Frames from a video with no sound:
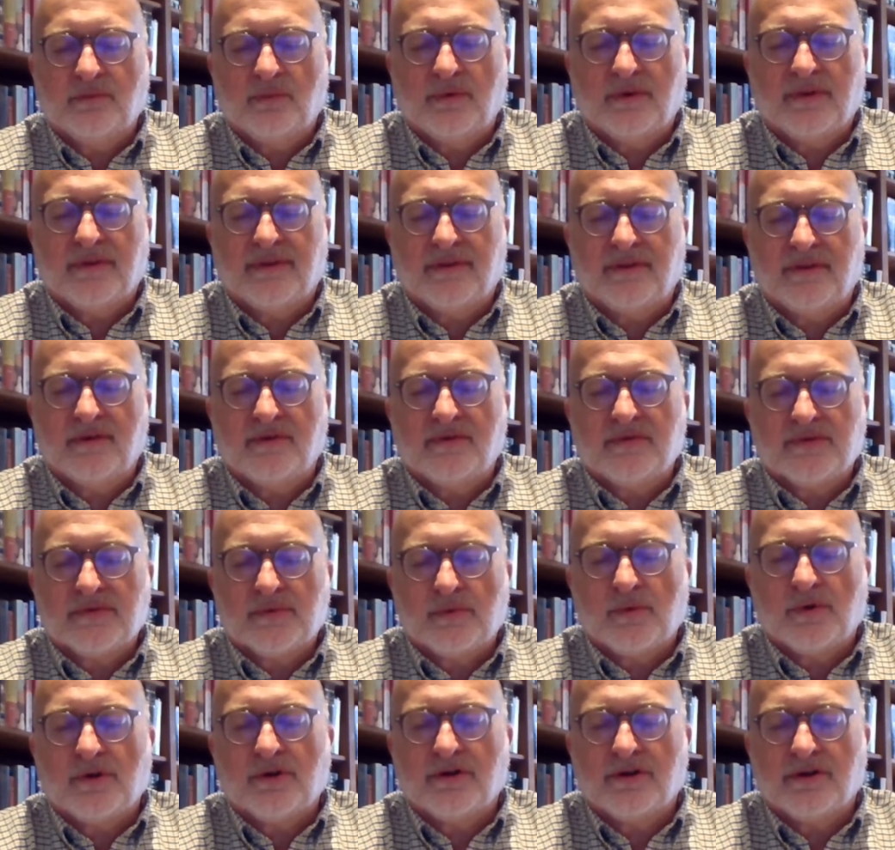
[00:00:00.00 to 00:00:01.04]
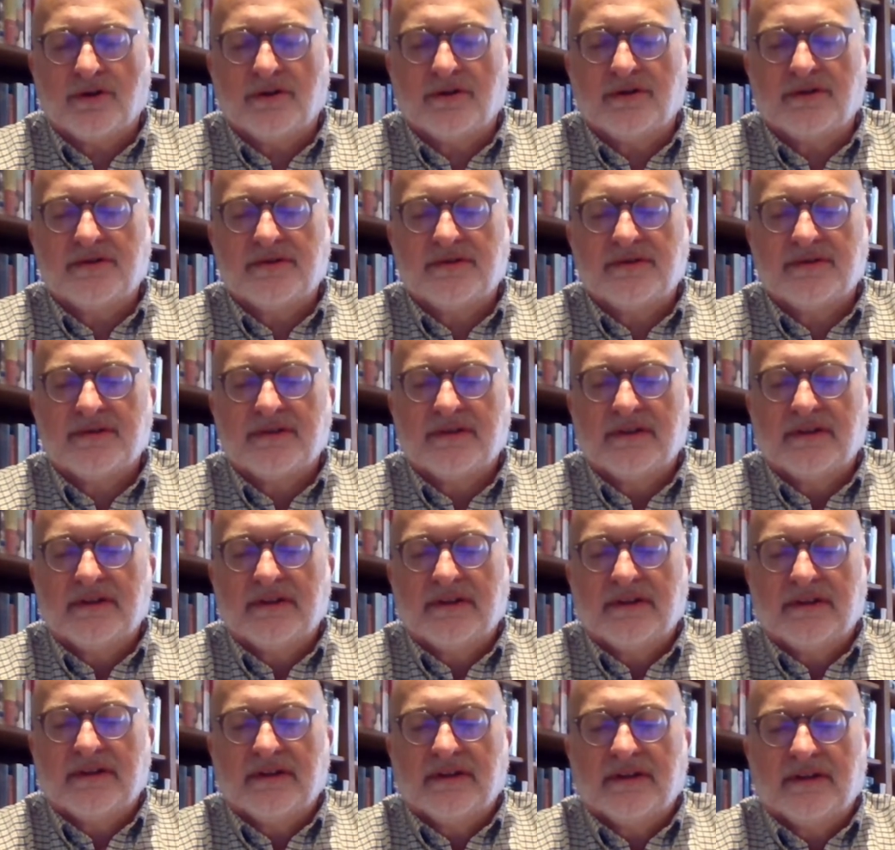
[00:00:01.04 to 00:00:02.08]
with those words
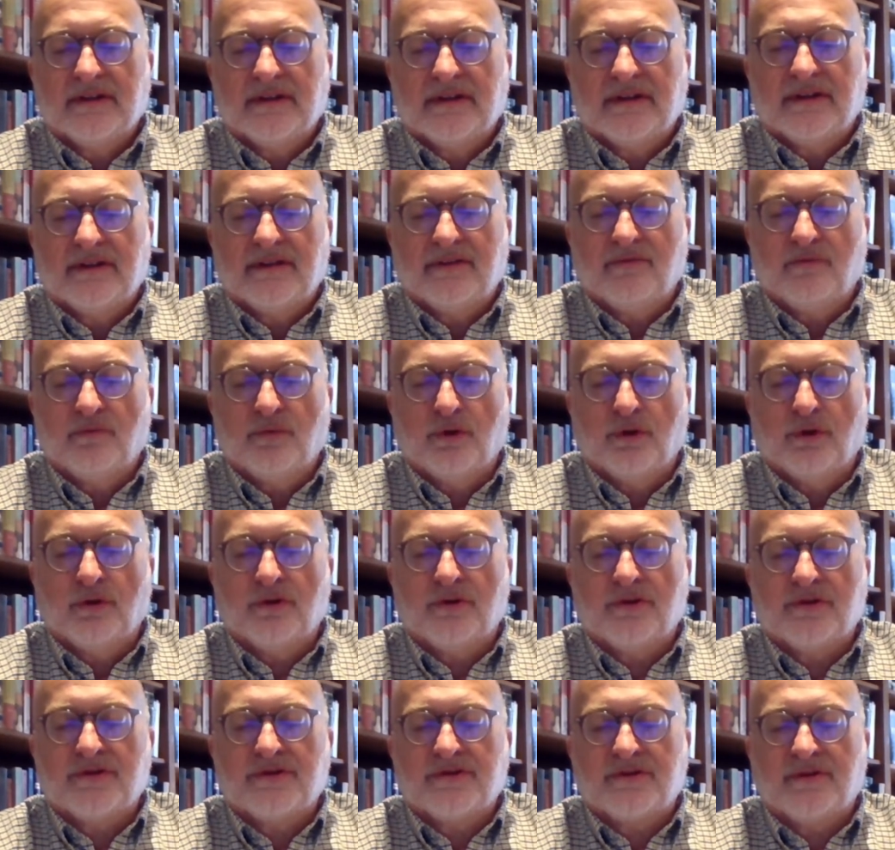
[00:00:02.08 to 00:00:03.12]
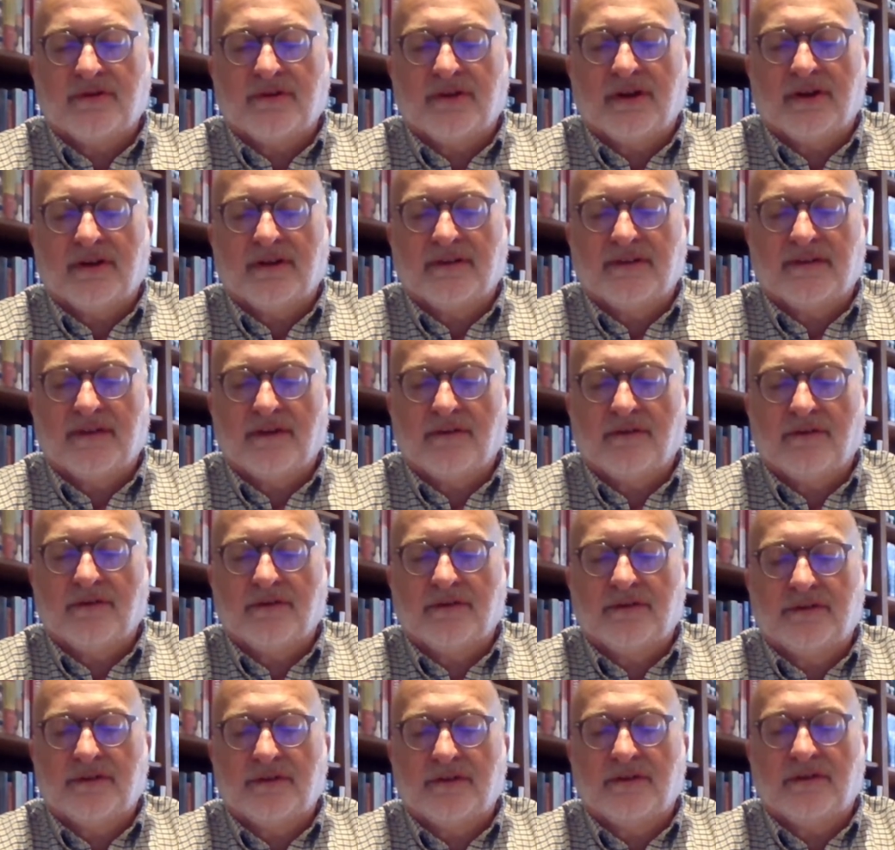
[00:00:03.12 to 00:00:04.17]
Rulers are not a terror
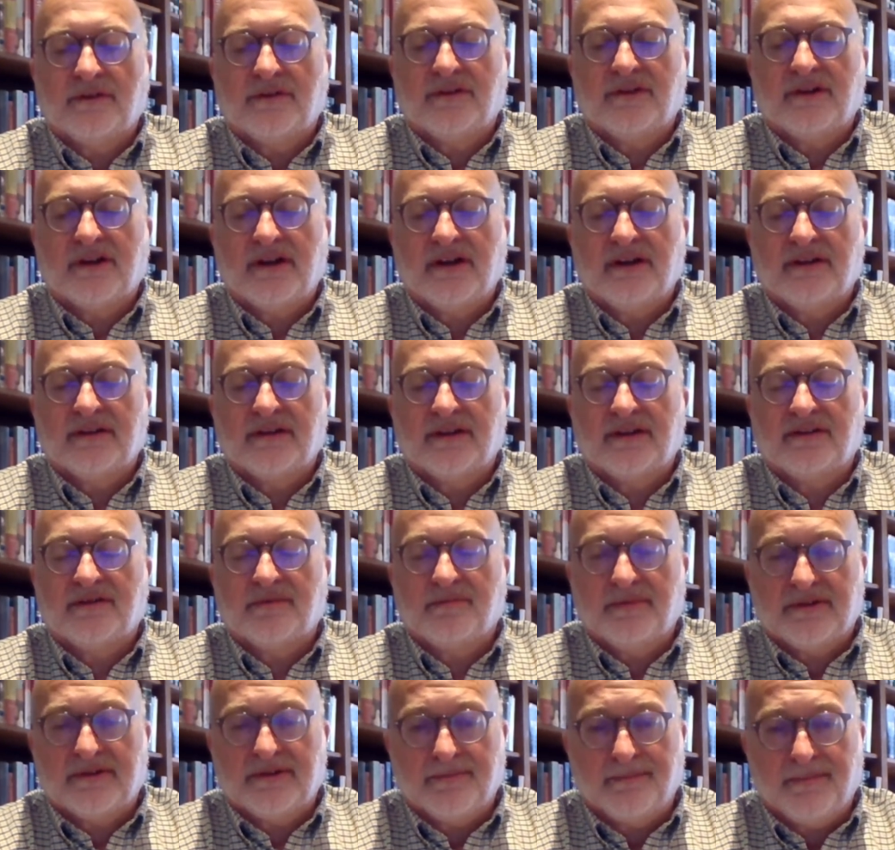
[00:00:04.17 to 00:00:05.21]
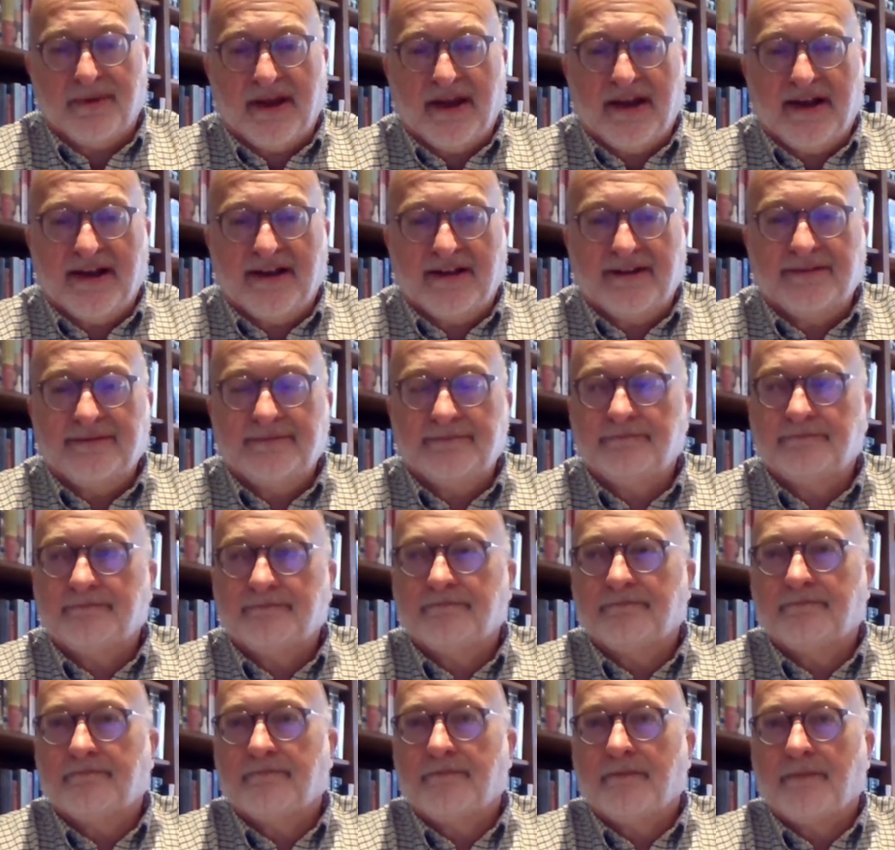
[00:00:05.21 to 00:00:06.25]
to good conduct, but to bad.
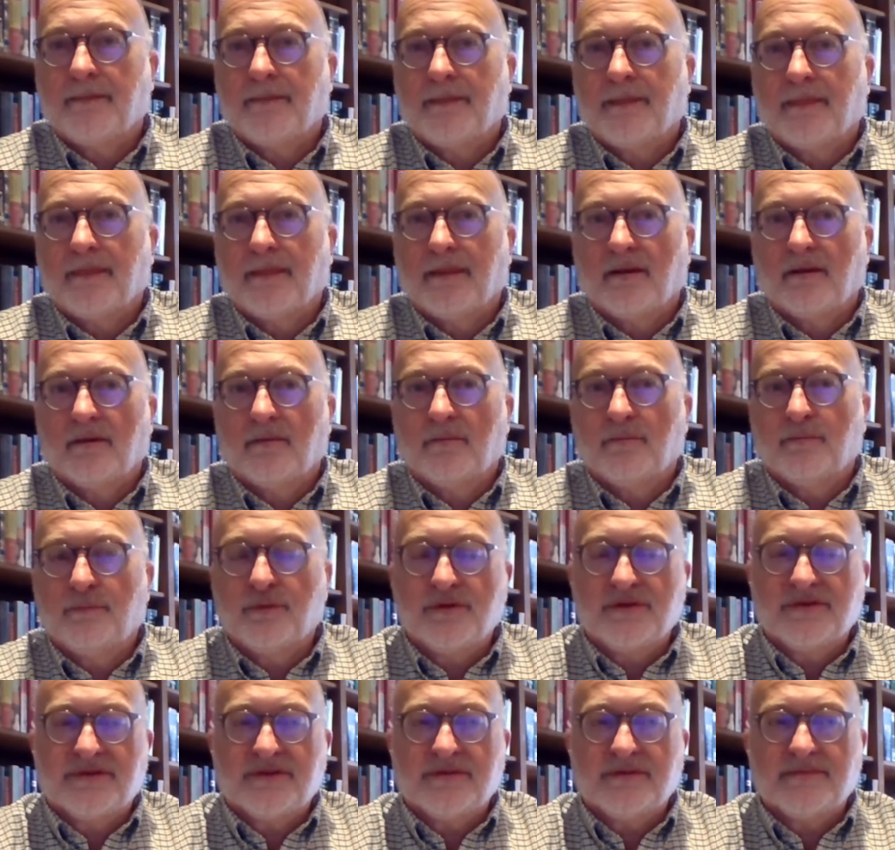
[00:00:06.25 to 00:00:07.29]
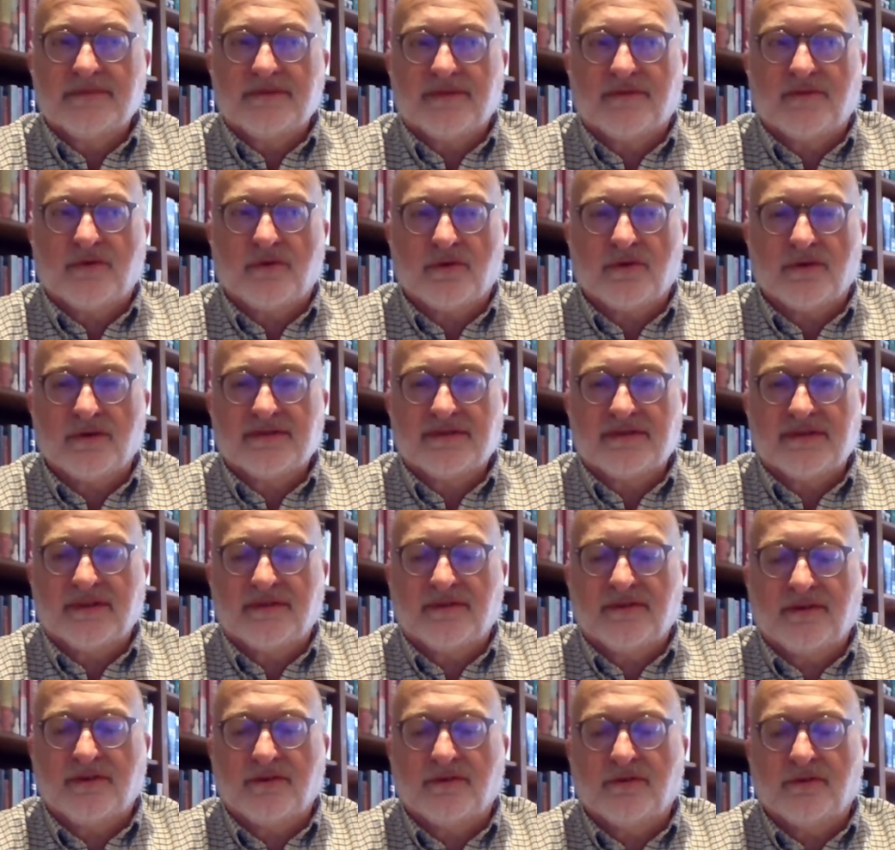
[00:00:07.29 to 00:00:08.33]
Presumes, of course,
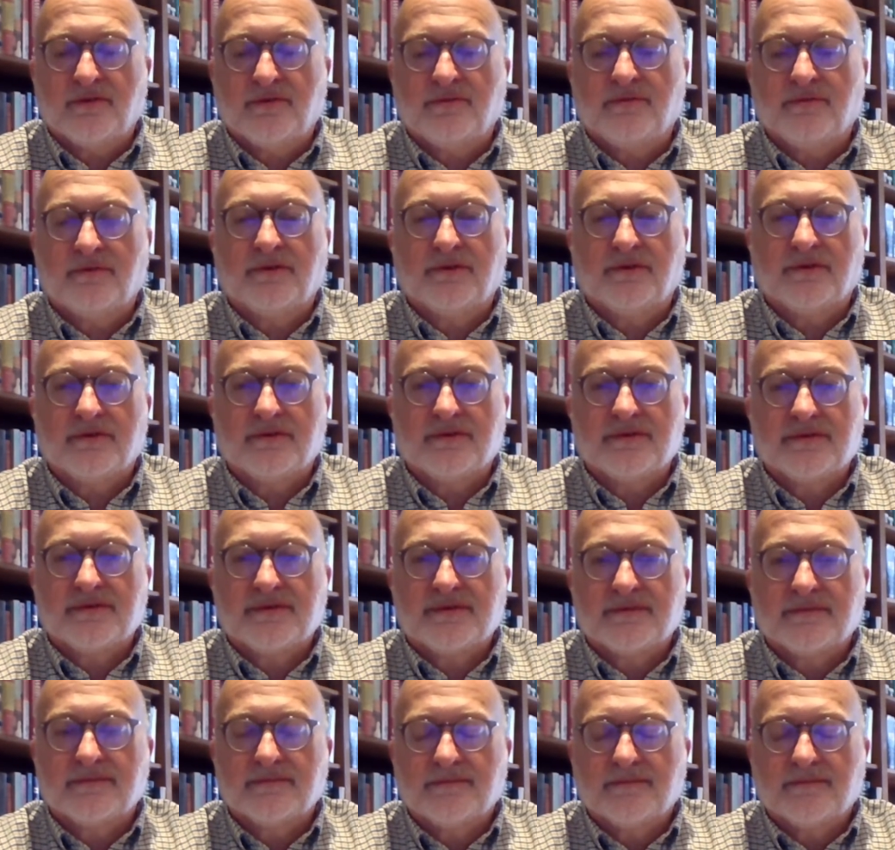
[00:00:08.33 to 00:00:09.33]
that they're good rulers.